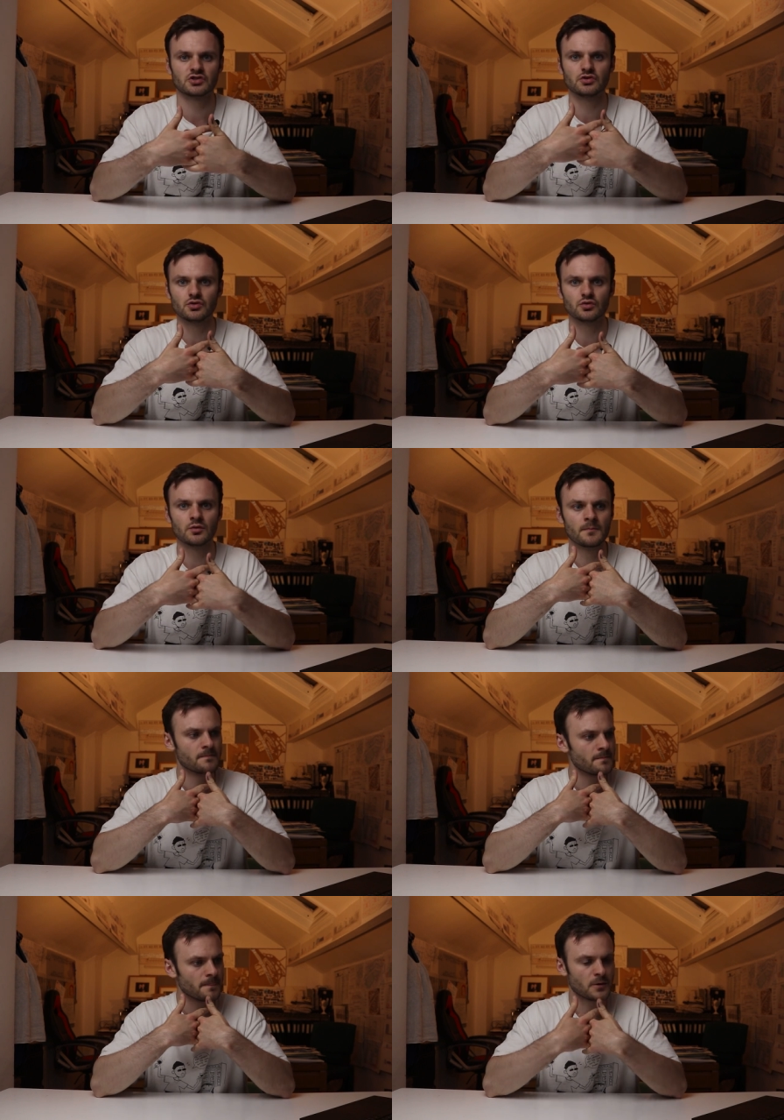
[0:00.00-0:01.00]
to
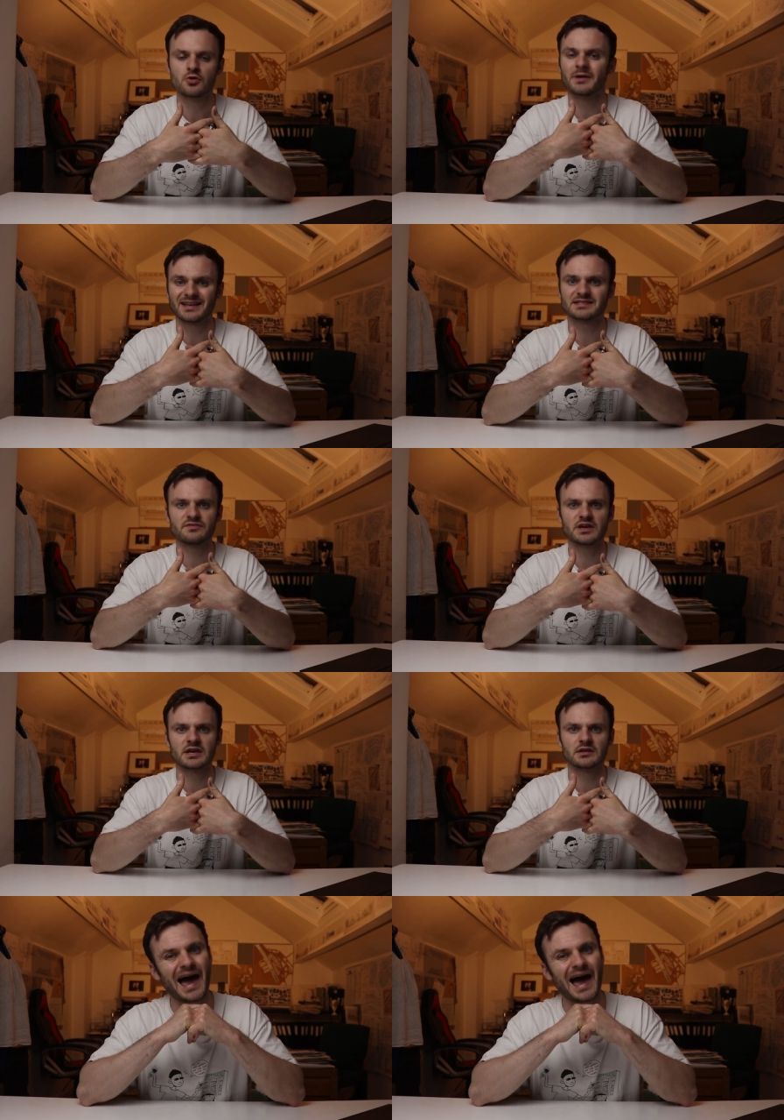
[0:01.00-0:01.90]
human activity.